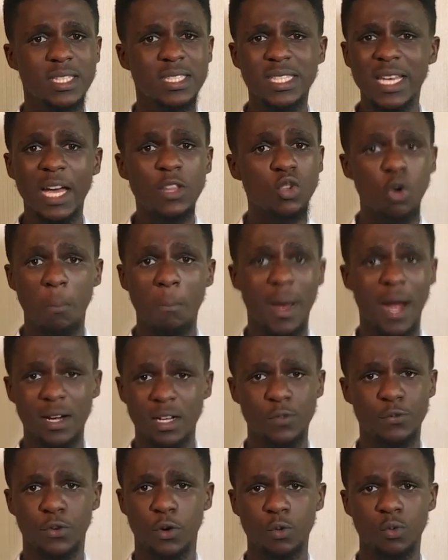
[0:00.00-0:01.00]
They are not
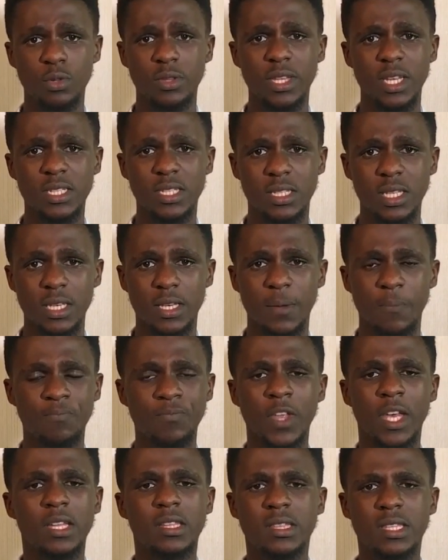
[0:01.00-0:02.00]
married, for goodness sake.
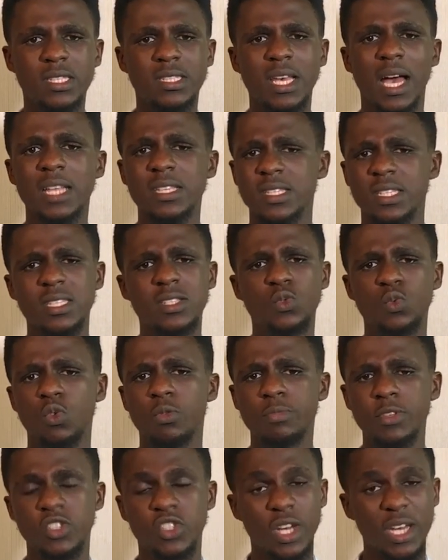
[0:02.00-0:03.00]
These are things we'll
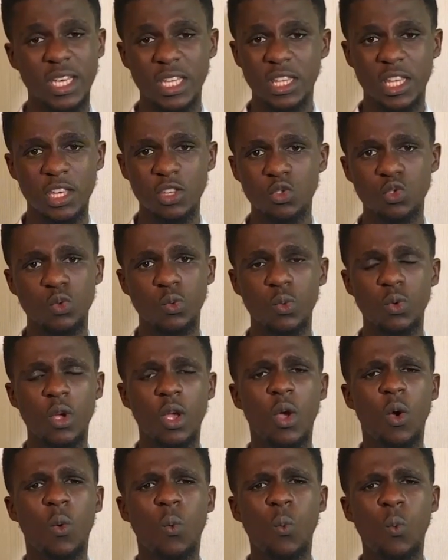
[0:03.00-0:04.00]
be checking into.
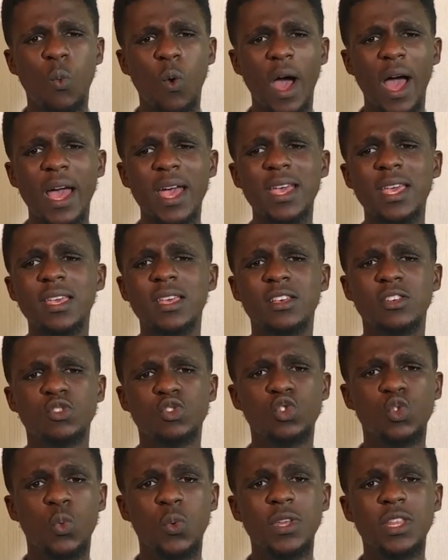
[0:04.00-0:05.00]
Why
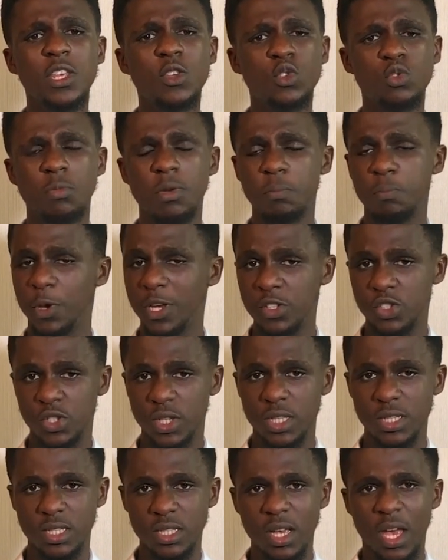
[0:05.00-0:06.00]
do we need to be
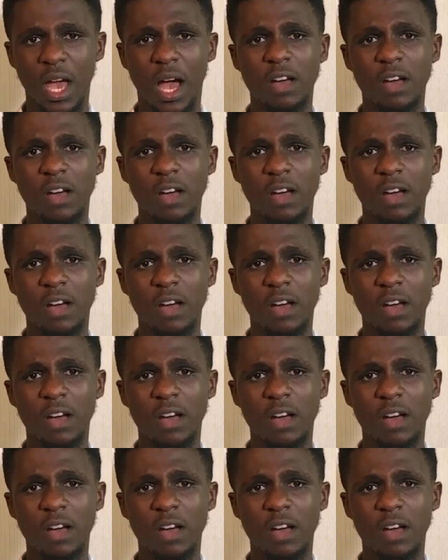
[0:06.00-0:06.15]
patient?